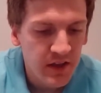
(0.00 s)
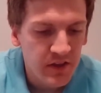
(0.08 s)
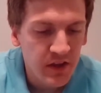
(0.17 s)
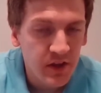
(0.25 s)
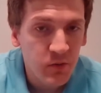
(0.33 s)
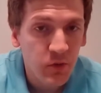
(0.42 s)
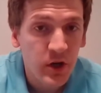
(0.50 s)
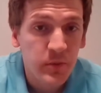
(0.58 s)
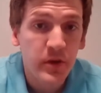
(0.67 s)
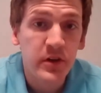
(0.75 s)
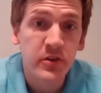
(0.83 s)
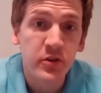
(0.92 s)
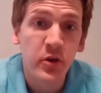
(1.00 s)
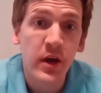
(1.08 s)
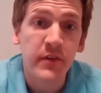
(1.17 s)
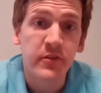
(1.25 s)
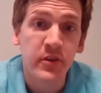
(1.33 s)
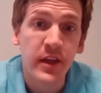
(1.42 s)
And then what I'm going to do
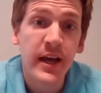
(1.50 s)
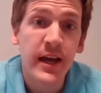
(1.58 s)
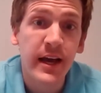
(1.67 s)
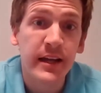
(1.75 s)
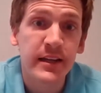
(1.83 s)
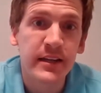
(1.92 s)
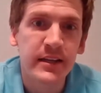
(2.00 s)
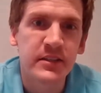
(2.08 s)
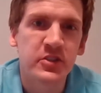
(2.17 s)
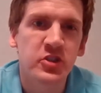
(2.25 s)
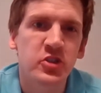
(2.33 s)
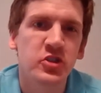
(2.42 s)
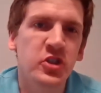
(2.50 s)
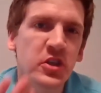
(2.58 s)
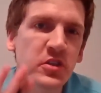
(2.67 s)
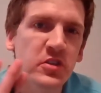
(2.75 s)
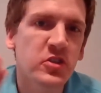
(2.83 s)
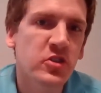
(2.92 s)
after that is,
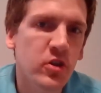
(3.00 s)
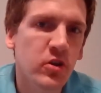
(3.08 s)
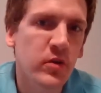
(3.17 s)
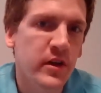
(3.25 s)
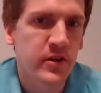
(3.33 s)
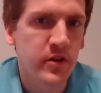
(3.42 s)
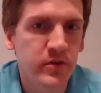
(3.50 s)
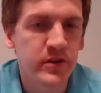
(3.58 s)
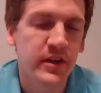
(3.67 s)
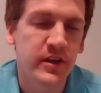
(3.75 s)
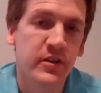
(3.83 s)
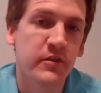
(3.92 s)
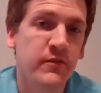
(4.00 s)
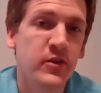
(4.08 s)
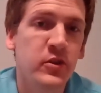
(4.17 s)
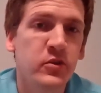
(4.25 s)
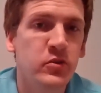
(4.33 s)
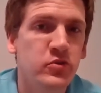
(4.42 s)
just so I don't get
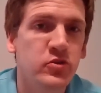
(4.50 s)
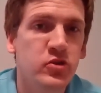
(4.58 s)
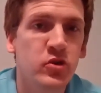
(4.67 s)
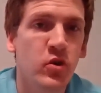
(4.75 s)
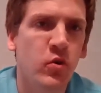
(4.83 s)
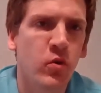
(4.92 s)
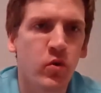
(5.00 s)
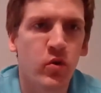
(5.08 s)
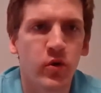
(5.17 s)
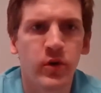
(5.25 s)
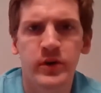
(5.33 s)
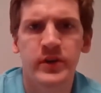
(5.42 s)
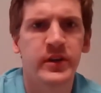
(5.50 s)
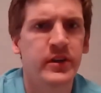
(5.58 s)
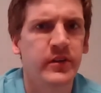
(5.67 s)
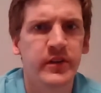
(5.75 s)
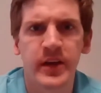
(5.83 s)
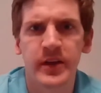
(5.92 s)
confused or
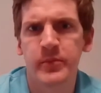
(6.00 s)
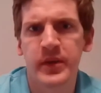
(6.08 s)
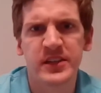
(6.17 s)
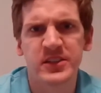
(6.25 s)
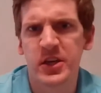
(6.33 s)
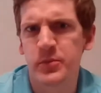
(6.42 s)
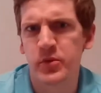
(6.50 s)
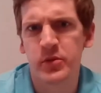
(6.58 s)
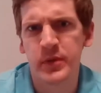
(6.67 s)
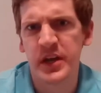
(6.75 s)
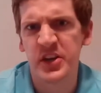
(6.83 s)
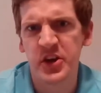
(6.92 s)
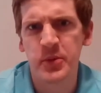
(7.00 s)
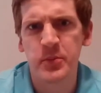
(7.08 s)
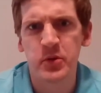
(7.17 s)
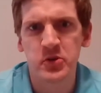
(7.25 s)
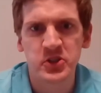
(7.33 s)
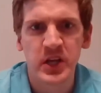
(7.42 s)
get mixed up with my
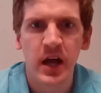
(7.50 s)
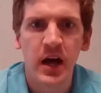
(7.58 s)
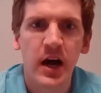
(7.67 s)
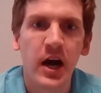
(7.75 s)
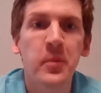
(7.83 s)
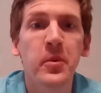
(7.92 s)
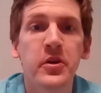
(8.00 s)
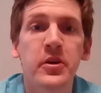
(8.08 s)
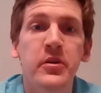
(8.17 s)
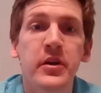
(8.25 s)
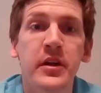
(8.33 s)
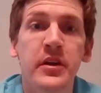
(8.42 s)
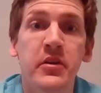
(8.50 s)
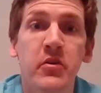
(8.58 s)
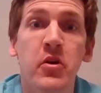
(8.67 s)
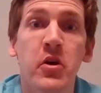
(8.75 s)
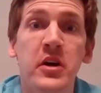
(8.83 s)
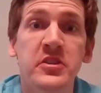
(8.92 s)
numbers, I'm going to go ahead and
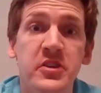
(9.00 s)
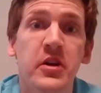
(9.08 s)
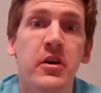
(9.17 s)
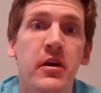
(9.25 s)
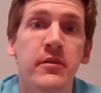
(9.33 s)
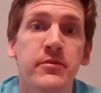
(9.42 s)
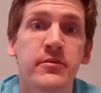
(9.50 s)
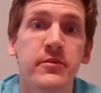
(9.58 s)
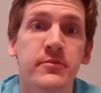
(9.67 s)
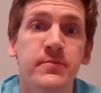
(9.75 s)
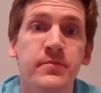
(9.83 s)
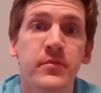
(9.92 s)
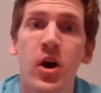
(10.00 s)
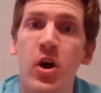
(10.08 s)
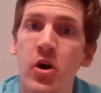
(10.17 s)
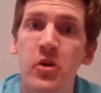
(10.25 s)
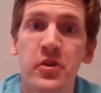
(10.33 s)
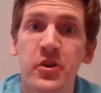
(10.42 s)
cross off
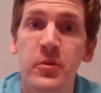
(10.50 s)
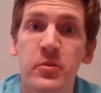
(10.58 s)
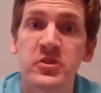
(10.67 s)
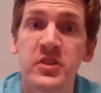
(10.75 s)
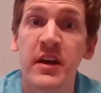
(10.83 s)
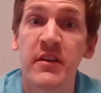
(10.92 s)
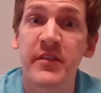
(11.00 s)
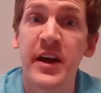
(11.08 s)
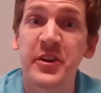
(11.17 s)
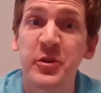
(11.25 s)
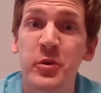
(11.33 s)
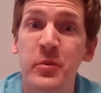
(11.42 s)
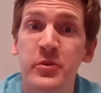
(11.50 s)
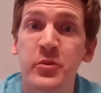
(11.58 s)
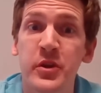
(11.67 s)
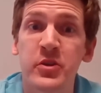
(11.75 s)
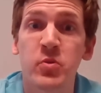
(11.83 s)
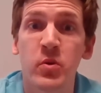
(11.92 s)
all the numbers that I found that were
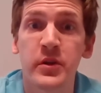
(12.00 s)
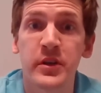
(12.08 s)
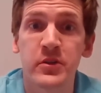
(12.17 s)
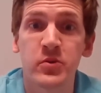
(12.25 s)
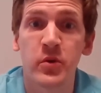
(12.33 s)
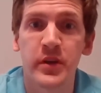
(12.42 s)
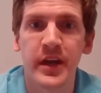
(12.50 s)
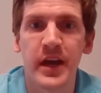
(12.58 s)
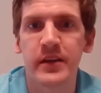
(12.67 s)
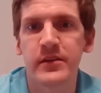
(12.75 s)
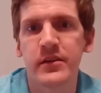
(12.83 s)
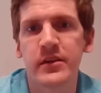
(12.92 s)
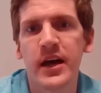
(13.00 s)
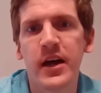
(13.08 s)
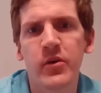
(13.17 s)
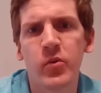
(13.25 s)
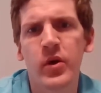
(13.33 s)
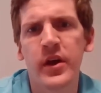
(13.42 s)
between 20 and 28.
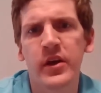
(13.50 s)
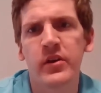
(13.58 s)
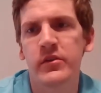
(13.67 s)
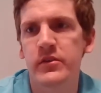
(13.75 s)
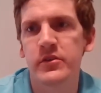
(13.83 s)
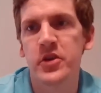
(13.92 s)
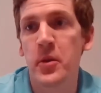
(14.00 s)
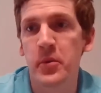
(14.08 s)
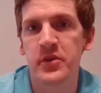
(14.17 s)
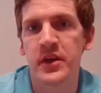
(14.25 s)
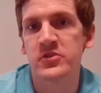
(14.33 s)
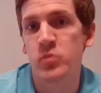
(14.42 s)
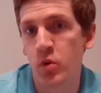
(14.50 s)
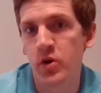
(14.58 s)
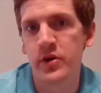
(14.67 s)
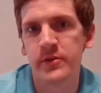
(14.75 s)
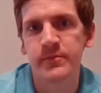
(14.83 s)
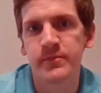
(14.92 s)
That way, a couple of things.
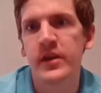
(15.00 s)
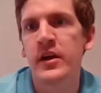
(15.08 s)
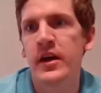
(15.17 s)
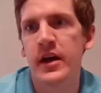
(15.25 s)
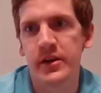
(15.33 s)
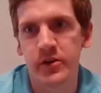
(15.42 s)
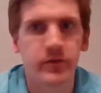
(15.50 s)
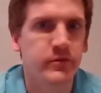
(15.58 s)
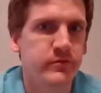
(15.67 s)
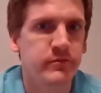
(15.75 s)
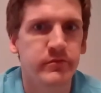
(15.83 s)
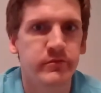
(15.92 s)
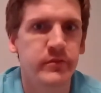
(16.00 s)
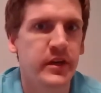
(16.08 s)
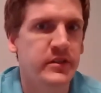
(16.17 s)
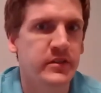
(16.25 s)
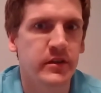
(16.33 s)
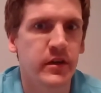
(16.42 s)
One, I don't
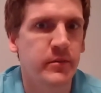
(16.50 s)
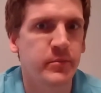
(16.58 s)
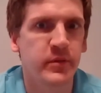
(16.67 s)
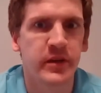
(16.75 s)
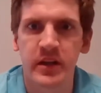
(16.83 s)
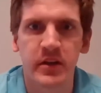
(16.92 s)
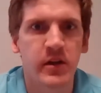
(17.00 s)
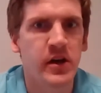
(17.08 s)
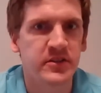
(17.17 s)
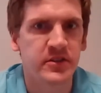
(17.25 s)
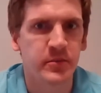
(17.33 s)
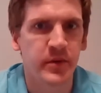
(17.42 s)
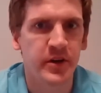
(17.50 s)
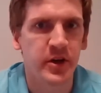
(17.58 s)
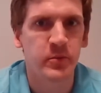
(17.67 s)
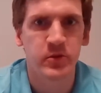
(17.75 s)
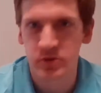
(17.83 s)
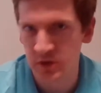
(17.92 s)
mix it up and get lost in my
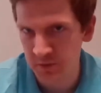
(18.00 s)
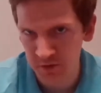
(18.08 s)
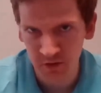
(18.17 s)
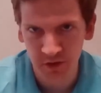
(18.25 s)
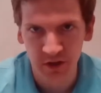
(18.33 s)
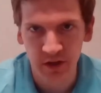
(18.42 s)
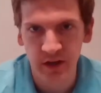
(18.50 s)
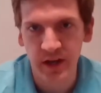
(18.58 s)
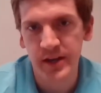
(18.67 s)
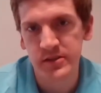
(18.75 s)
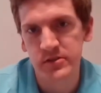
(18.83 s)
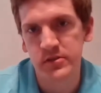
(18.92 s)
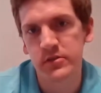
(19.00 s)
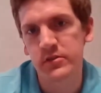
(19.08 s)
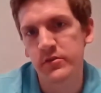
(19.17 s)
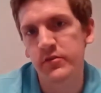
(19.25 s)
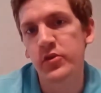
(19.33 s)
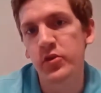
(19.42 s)
numbers when I'm doing the next
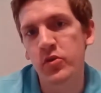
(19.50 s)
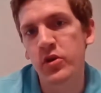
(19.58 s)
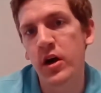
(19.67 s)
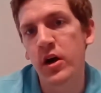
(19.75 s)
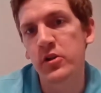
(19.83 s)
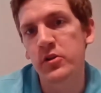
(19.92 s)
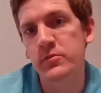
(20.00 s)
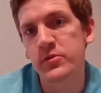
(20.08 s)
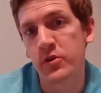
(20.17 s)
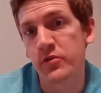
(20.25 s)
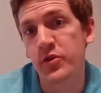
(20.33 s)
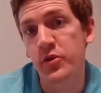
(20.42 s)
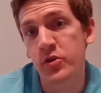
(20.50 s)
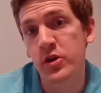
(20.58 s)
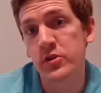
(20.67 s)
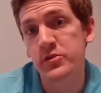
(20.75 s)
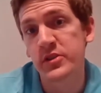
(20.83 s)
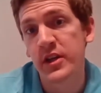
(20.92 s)
few columns or few
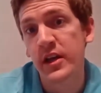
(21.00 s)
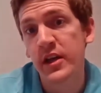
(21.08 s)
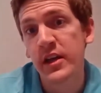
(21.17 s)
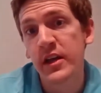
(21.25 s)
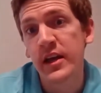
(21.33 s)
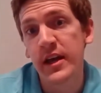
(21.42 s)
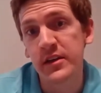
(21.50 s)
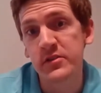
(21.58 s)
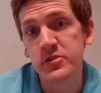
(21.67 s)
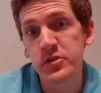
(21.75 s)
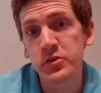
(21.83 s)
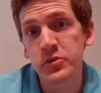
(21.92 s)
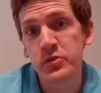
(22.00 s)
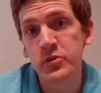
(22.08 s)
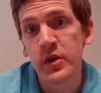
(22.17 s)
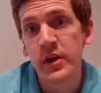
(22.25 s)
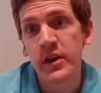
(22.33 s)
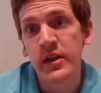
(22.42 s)
rows. And
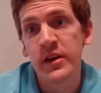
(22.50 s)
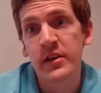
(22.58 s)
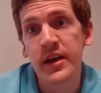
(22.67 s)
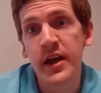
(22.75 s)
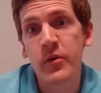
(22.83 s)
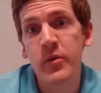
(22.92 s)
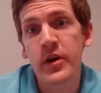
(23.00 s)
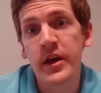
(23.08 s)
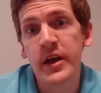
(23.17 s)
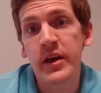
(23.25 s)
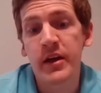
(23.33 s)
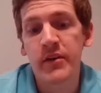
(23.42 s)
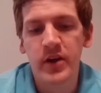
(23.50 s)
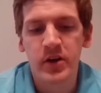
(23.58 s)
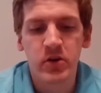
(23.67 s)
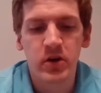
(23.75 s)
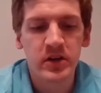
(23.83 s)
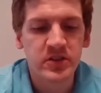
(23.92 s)
two, that way, if
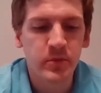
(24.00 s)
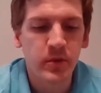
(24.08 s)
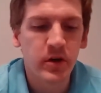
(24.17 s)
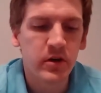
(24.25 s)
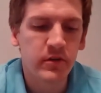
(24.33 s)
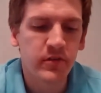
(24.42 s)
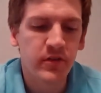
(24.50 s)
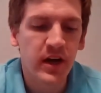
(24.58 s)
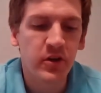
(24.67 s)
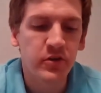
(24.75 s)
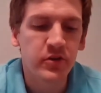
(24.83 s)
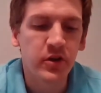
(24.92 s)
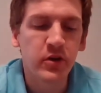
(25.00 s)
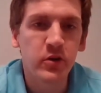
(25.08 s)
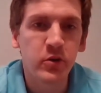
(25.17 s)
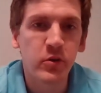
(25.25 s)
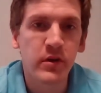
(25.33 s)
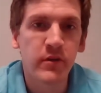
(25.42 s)
I cross them off, I'll
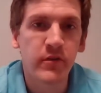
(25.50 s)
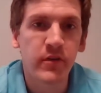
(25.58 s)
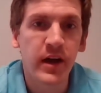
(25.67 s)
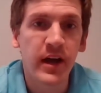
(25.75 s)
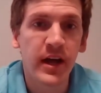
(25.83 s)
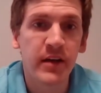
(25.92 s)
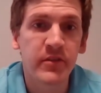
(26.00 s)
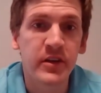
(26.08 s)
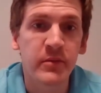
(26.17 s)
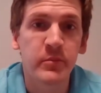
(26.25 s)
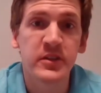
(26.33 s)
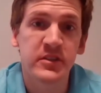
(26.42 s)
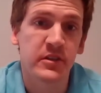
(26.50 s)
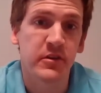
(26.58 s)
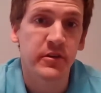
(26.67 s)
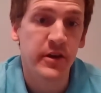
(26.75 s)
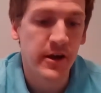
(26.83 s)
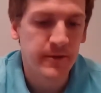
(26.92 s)
know if I have any missing
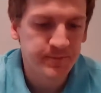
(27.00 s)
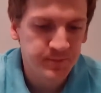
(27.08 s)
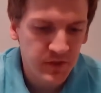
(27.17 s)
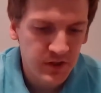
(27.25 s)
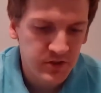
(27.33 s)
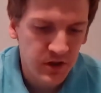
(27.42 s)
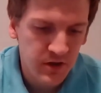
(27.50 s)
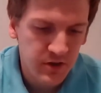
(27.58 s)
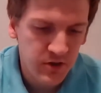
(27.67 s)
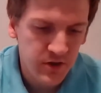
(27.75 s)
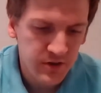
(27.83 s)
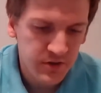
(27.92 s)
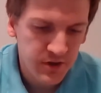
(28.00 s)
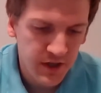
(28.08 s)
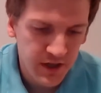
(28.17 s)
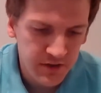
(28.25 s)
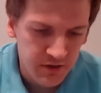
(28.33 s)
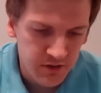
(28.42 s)
or not. So I'm going to go ahead and do that.